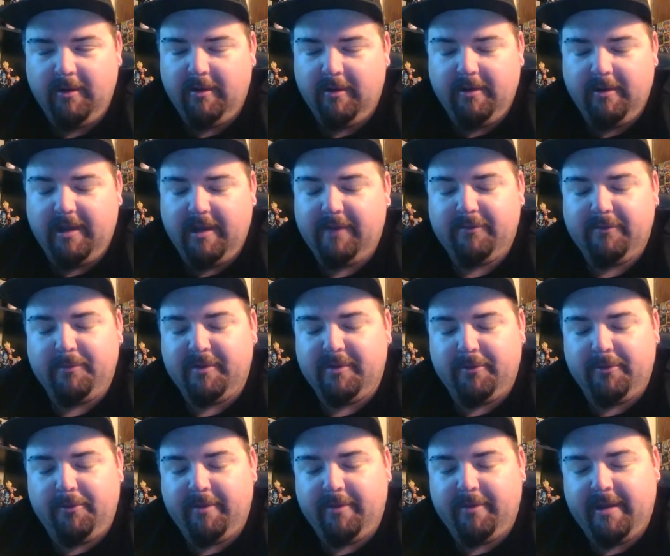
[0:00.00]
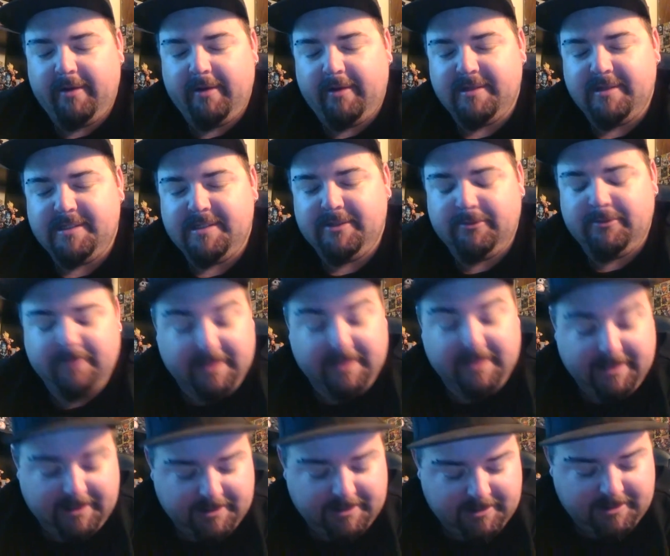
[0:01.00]
even with all that, I still
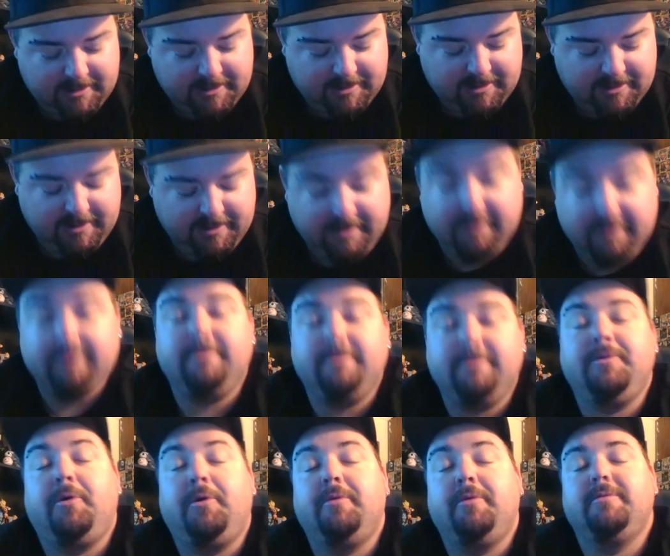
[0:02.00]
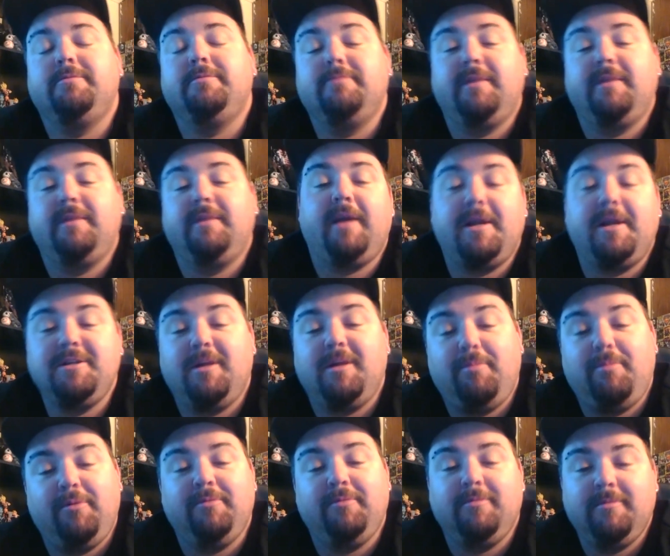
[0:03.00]
managed to not catch
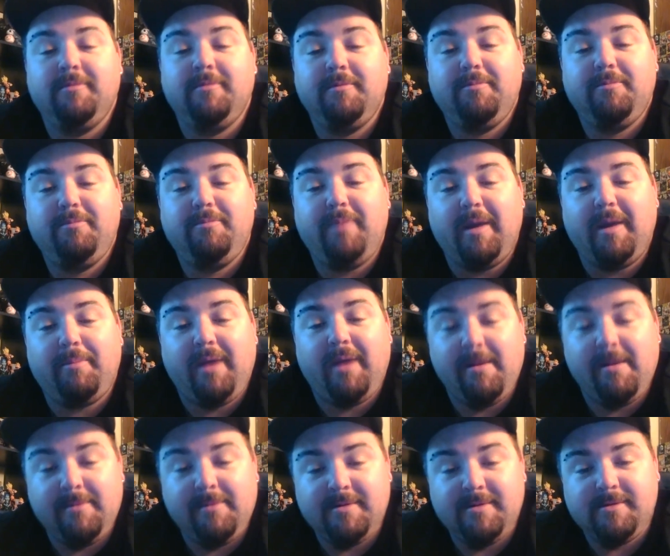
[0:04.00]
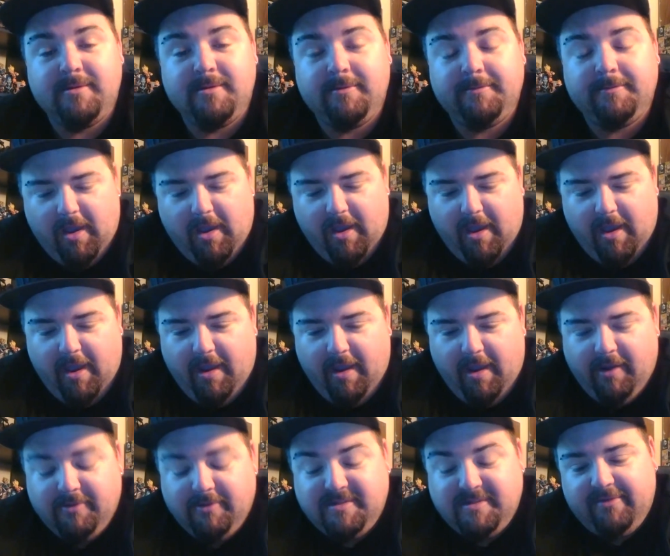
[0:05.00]
up on back payments.
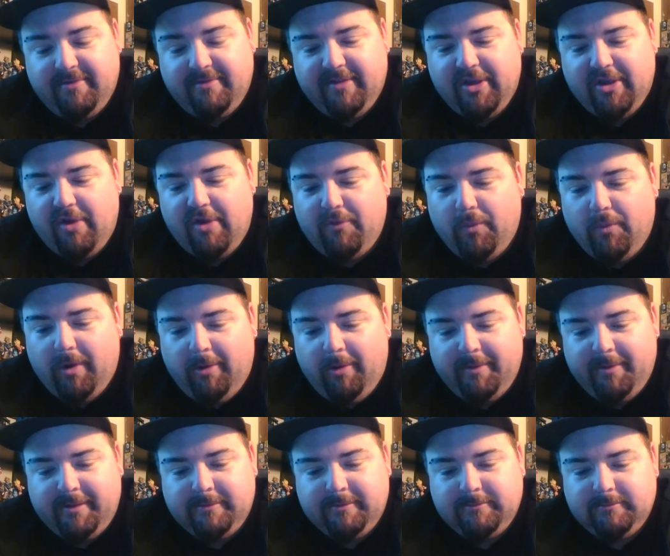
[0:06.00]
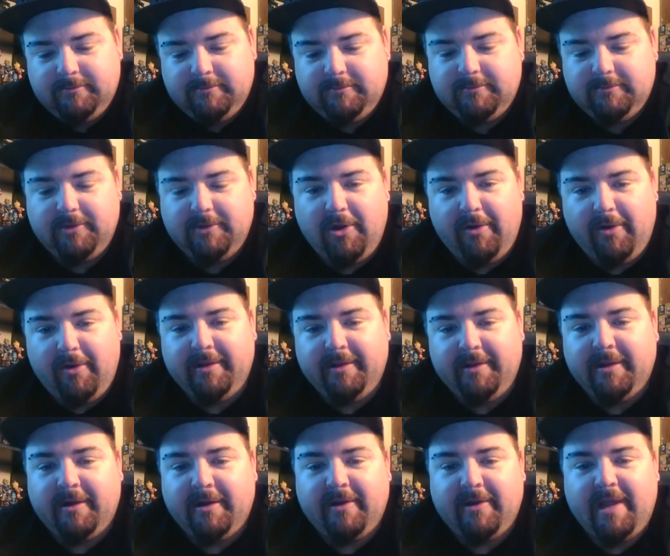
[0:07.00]
It was definitely overwhelming knowing
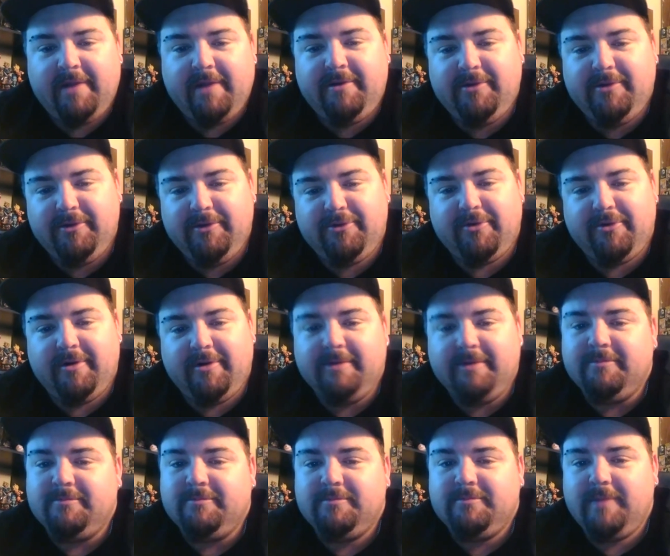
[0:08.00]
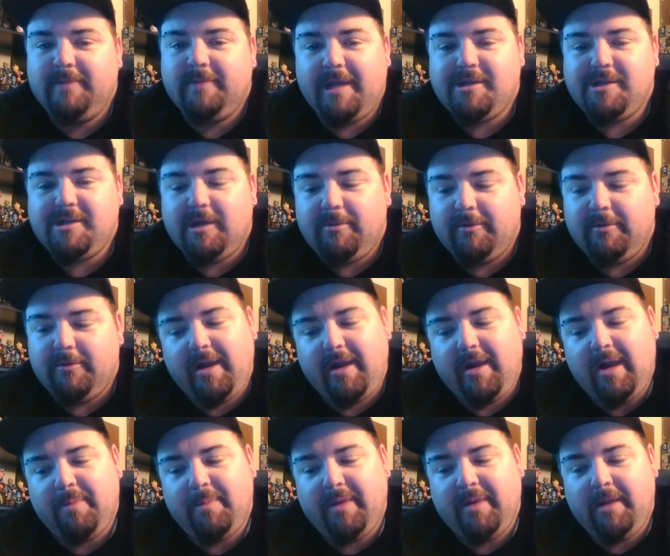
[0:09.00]
that I had to try and catch up on
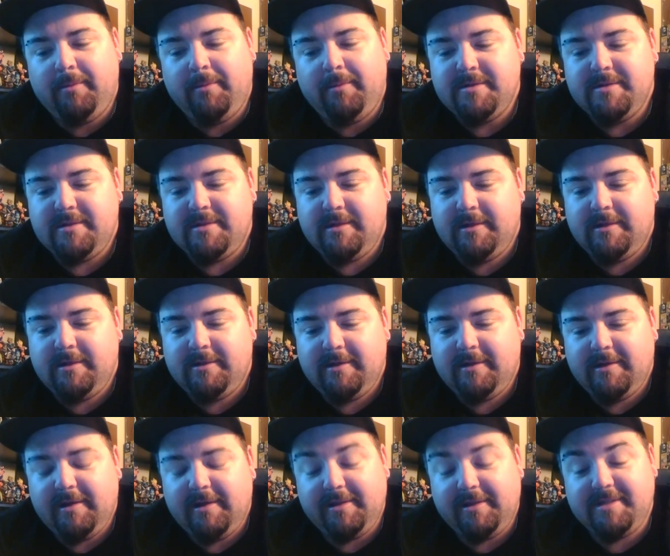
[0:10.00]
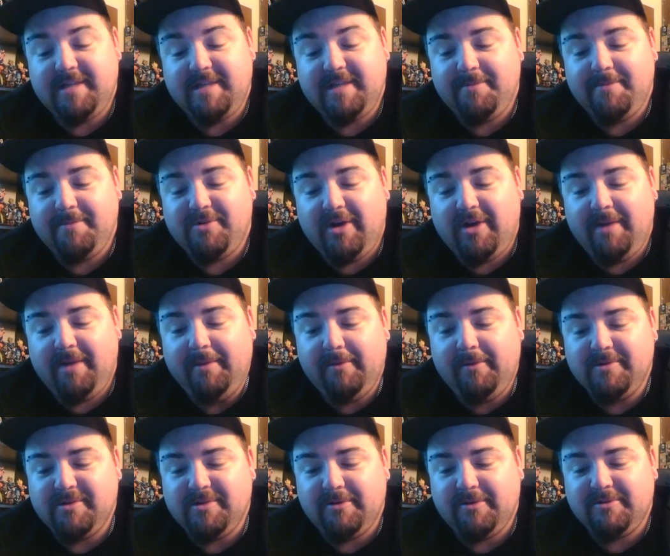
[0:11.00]
car payments. At the same time, there
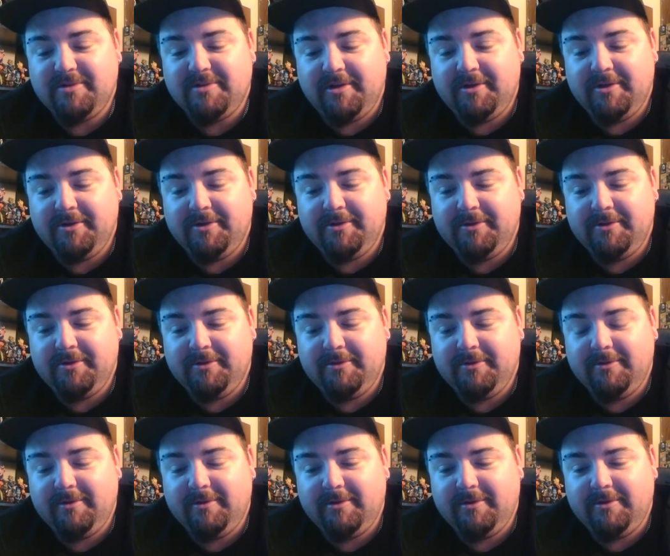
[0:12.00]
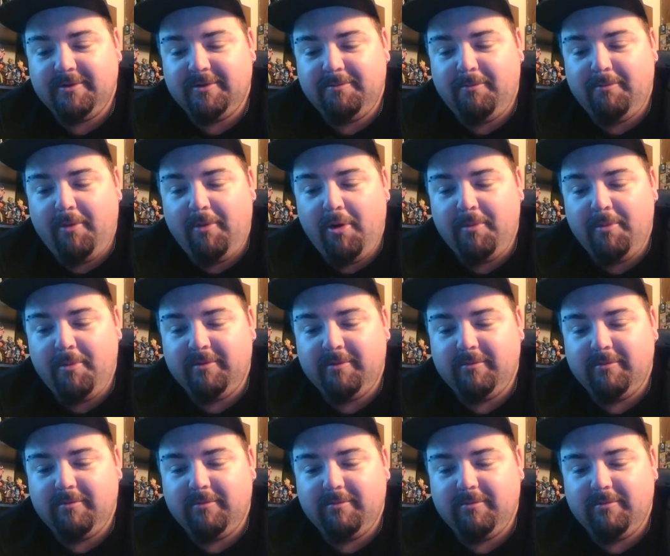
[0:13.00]
was also the
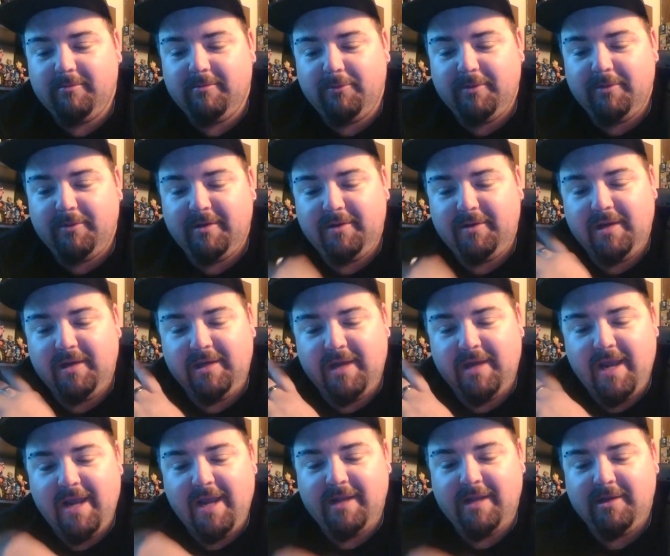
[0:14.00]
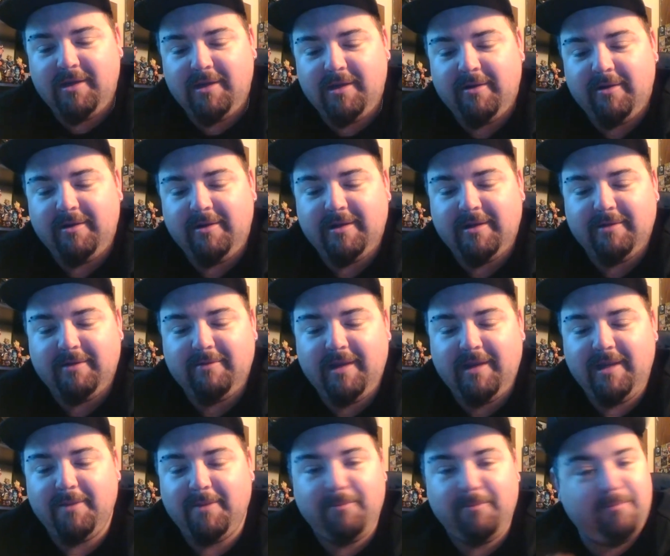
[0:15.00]
moment, well, in your head, you can
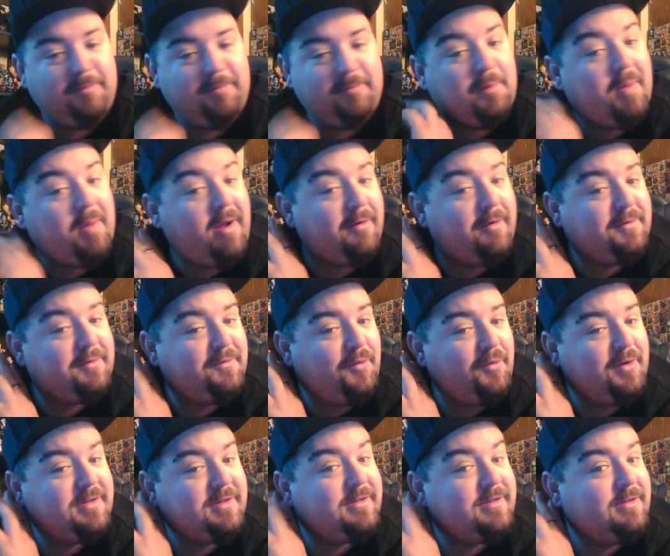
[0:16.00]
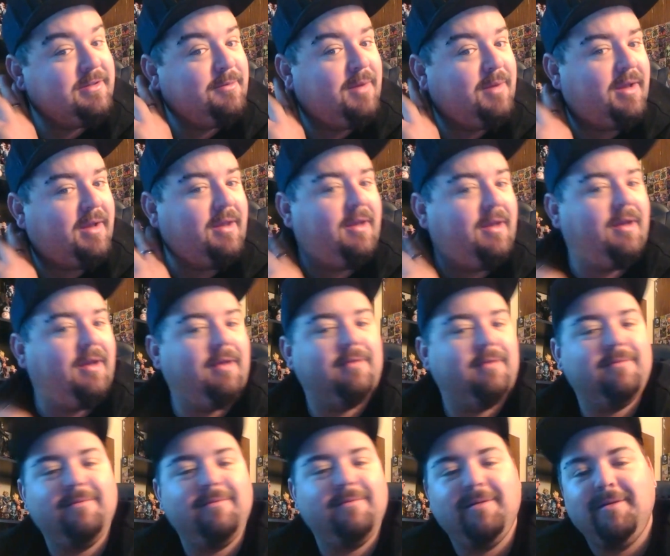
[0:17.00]
hear your parents' voice in the back of your
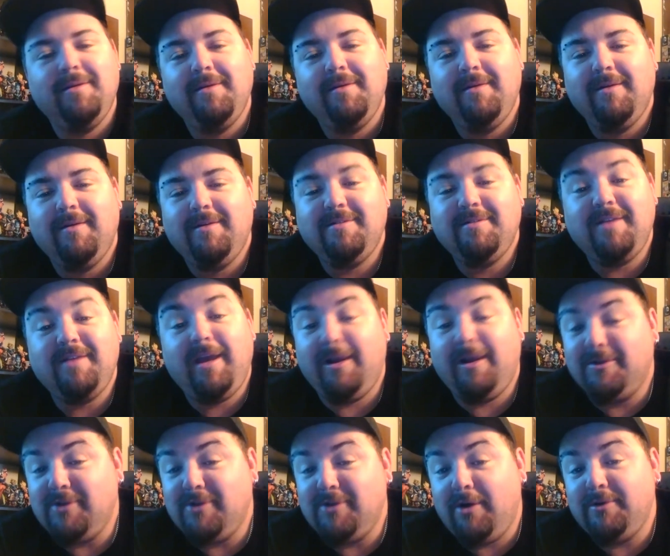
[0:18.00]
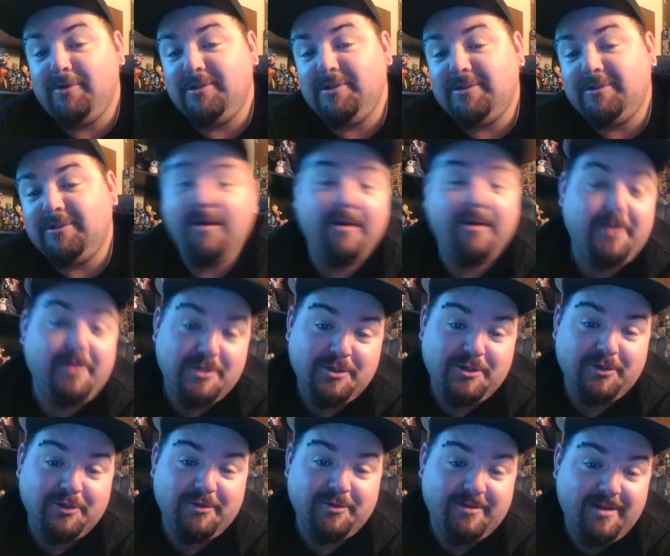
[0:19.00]
head saying, I told you so, you
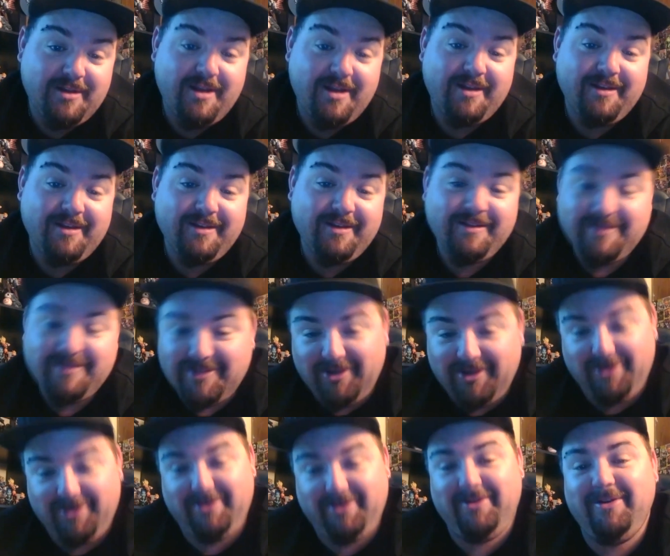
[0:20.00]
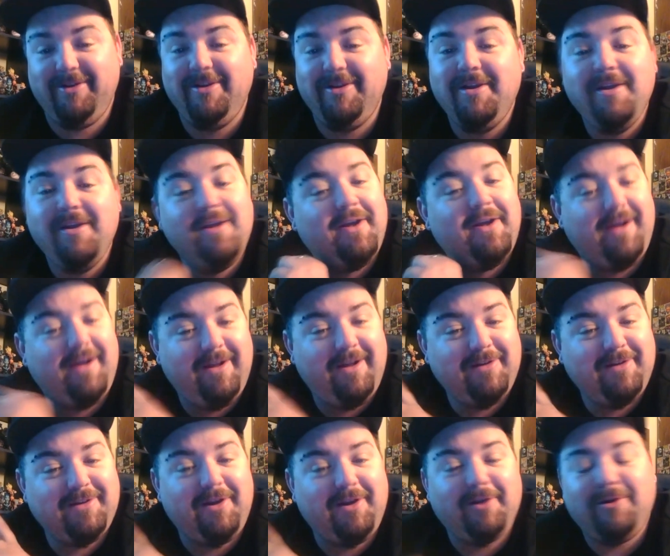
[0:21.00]
shouldn't have done it. So
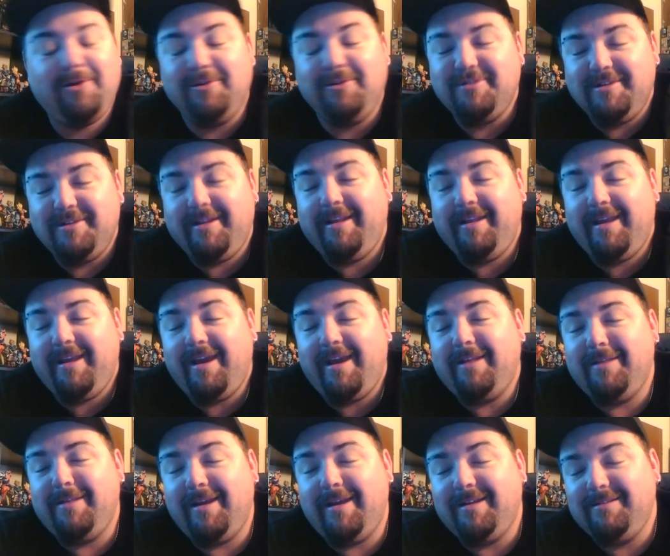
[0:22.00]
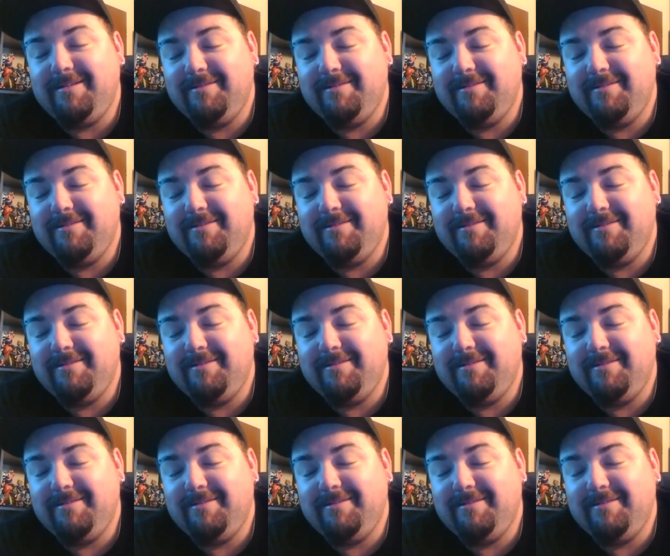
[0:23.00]
I constantly had that